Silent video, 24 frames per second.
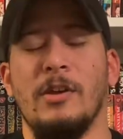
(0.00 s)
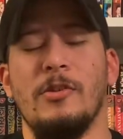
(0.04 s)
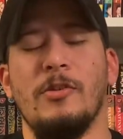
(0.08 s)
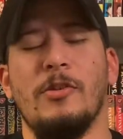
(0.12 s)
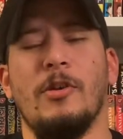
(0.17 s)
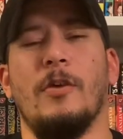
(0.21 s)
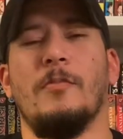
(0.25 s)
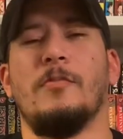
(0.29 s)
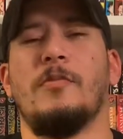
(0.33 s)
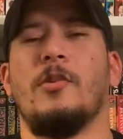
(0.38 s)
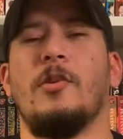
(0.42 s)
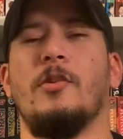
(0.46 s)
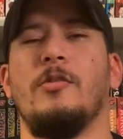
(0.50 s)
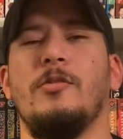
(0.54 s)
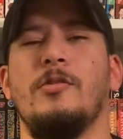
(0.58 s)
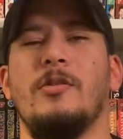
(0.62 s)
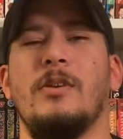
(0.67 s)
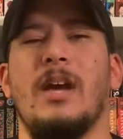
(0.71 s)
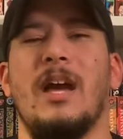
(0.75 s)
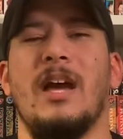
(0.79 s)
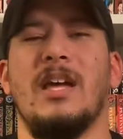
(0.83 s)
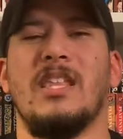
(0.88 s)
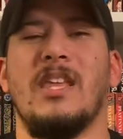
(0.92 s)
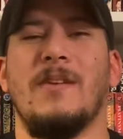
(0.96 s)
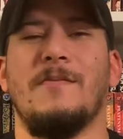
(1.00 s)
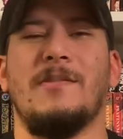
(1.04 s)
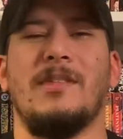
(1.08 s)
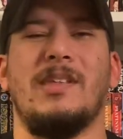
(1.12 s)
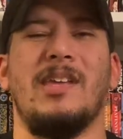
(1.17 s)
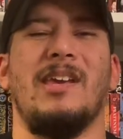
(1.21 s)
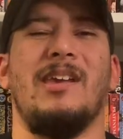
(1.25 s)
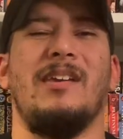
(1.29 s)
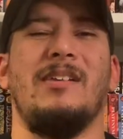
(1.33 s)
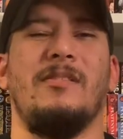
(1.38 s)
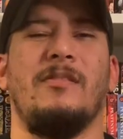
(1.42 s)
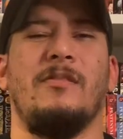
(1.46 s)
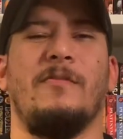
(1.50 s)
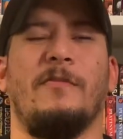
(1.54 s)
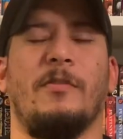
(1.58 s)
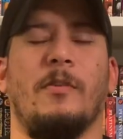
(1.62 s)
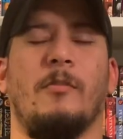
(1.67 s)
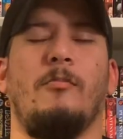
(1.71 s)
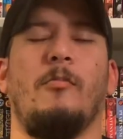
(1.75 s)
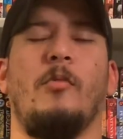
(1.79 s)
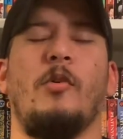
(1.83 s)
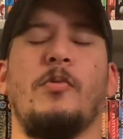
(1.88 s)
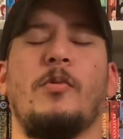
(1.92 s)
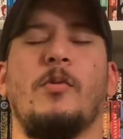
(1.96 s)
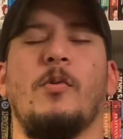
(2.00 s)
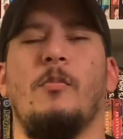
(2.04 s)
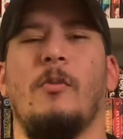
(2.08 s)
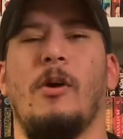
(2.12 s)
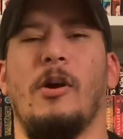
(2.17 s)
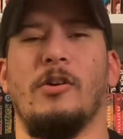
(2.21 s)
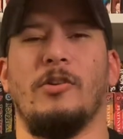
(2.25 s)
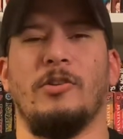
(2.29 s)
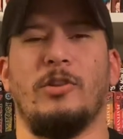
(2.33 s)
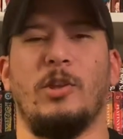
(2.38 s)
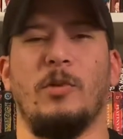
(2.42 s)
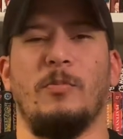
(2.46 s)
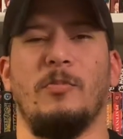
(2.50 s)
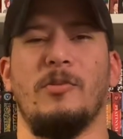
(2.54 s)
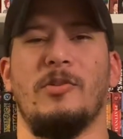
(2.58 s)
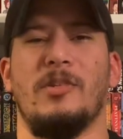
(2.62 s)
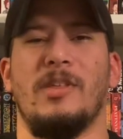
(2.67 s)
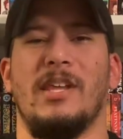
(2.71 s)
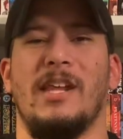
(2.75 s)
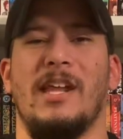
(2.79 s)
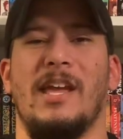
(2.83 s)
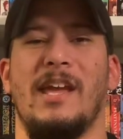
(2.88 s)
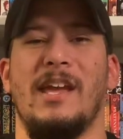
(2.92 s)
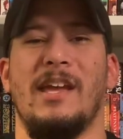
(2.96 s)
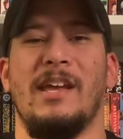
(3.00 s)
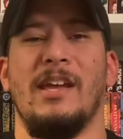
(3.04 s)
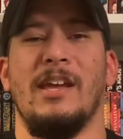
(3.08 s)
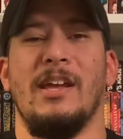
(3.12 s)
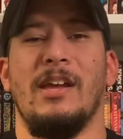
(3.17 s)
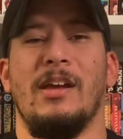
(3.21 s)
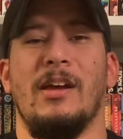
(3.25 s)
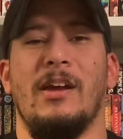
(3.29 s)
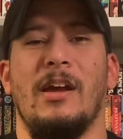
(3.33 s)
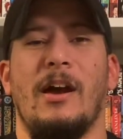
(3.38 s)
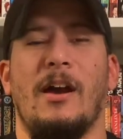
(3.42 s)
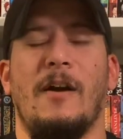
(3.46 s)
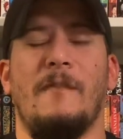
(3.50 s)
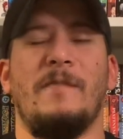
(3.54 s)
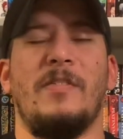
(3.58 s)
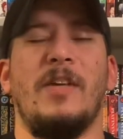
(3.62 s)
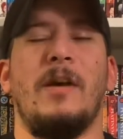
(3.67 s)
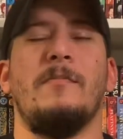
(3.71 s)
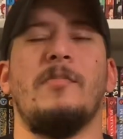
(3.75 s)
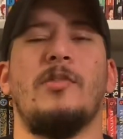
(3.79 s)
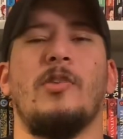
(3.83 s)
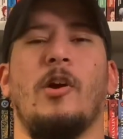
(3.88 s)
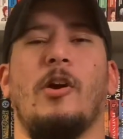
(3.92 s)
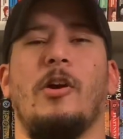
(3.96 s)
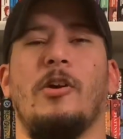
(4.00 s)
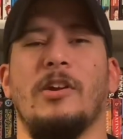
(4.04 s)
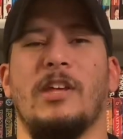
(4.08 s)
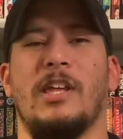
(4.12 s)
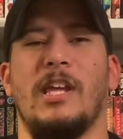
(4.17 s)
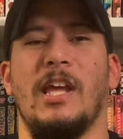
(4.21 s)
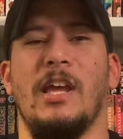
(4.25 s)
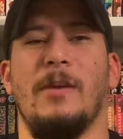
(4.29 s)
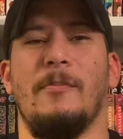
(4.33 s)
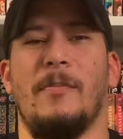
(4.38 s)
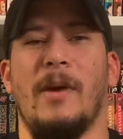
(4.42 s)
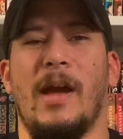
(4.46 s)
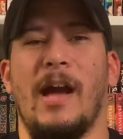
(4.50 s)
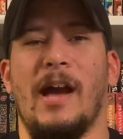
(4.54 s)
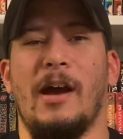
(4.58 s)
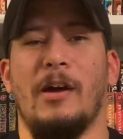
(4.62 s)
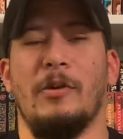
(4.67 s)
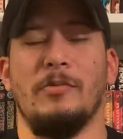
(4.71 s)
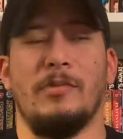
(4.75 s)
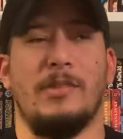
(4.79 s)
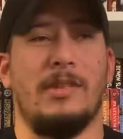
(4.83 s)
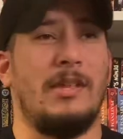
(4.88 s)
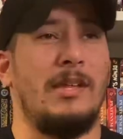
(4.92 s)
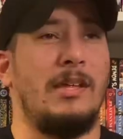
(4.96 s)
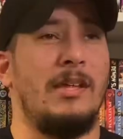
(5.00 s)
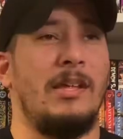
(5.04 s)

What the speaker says: So I'm sure you guys have seen from multiple manga tubers today of them talking about